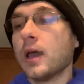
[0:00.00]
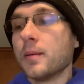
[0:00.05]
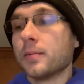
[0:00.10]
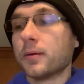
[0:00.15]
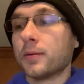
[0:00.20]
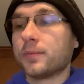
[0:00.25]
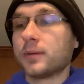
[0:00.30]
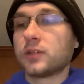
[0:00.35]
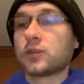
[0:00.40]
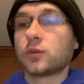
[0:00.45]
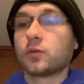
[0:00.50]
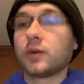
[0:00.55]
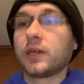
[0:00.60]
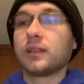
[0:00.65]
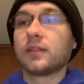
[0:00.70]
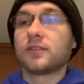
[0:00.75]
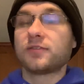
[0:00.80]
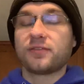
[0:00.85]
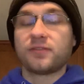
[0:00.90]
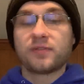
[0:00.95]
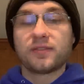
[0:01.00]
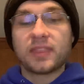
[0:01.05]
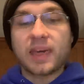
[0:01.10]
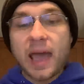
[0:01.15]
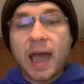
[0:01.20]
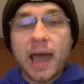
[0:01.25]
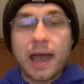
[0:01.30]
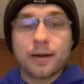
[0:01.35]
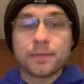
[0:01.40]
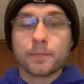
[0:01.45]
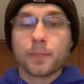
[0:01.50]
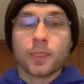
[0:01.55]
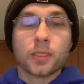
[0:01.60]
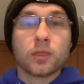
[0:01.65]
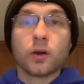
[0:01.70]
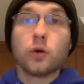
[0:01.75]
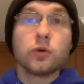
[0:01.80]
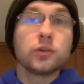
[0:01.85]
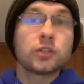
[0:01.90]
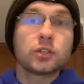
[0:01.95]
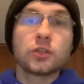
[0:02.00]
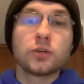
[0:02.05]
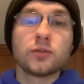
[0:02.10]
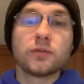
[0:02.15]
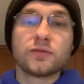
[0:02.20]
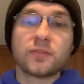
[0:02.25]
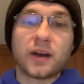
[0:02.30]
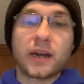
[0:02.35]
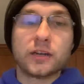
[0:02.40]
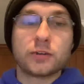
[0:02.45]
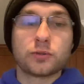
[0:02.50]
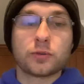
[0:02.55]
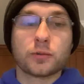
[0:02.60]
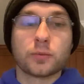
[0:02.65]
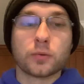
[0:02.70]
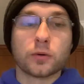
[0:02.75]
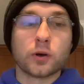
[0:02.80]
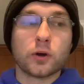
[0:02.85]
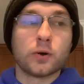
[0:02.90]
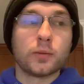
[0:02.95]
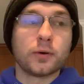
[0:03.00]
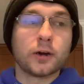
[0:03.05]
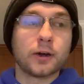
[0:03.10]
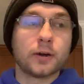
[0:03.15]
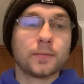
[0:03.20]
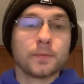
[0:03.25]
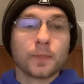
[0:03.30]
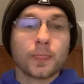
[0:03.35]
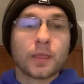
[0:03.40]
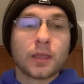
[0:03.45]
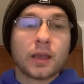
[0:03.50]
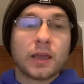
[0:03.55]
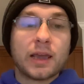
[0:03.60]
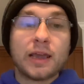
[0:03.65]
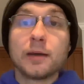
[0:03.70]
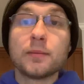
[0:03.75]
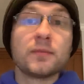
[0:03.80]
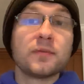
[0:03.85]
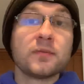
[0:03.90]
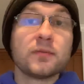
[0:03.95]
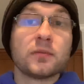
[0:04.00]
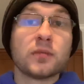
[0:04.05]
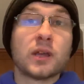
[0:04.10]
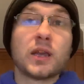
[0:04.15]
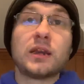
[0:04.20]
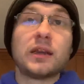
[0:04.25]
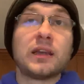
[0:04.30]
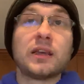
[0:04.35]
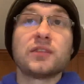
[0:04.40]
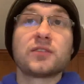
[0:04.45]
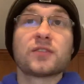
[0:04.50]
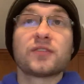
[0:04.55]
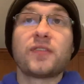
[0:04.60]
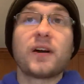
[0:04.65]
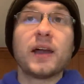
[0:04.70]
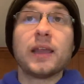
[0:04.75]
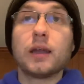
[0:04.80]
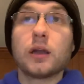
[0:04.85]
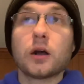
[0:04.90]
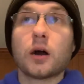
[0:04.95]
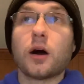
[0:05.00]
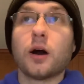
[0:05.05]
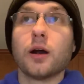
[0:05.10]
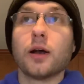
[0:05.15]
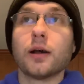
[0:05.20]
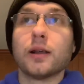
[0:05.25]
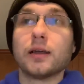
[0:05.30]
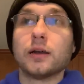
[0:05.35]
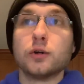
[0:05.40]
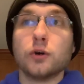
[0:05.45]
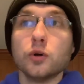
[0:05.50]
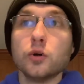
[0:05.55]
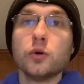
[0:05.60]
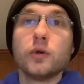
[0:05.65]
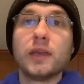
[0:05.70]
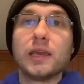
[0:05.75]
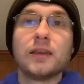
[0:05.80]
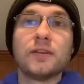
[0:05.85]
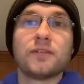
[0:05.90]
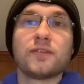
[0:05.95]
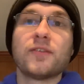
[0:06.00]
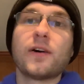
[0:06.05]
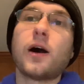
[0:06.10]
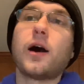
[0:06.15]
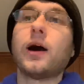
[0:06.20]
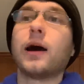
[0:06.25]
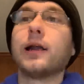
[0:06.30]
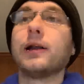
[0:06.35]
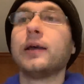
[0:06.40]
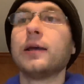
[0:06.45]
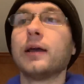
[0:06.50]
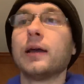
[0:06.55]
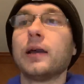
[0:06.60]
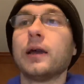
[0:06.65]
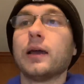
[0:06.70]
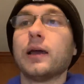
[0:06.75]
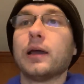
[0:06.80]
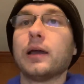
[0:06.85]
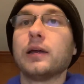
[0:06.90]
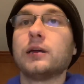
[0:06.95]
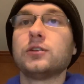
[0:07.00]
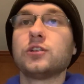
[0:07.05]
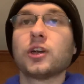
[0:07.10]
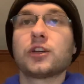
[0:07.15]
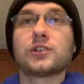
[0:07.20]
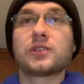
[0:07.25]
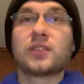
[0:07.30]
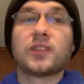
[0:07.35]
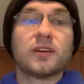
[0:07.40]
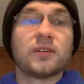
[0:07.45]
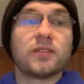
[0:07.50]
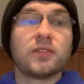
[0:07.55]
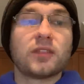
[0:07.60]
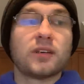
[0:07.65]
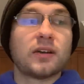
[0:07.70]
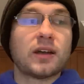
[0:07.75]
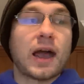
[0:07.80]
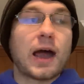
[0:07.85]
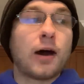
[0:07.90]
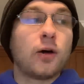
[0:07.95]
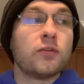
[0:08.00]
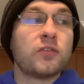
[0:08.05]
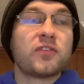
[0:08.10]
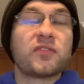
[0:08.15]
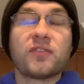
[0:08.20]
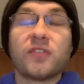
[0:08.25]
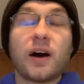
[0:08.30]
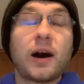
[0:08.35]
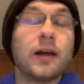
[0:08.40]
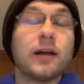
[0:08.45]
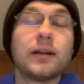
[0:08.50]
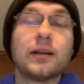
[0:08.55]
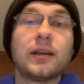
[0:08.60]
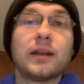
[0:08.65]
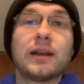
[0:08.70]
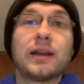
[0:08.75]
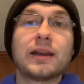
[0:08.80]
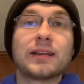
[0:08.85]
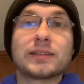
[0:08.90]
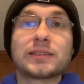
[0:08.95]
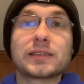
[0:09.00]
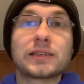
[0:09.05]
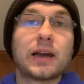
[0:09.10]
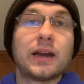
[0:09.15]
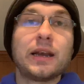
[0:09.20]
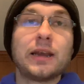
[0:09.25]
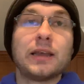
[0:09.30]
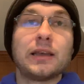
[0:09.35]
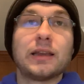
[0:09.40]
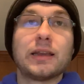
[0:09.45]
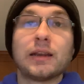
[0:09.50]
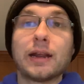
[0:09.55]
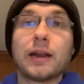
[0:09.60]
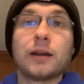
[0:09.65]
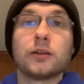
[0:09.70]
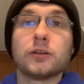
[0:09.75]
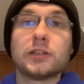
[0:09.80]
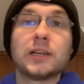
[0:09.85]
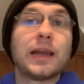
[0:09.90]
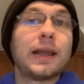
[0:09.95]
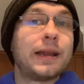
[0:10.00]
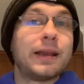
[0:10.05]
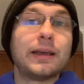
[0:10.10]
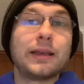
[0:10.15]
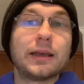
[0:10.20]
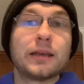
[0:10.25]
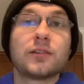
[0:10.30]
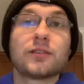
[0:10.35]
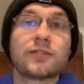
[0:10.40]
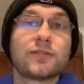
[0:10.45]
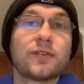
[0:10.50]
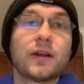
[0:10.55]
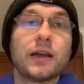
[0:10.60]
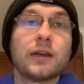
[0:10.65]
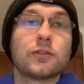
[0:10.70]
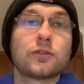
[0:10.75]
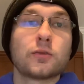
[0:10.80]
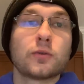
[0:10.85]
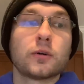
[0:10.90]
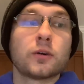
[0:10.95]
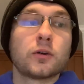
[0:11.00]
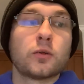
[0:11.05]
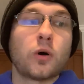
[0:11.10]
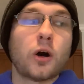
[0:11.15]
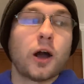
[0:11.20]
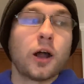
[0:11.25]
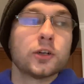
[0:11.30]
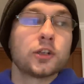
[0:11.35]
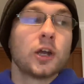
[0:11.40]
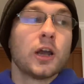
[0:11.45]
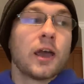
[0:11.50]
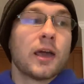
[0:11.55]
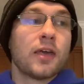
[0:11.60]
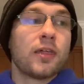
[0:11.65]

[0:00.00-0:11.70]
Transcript: But between the that those two fights with Probert, him and his fight card and who he fought, and just the, the how fun and exciting and entertaining his fights were to watch.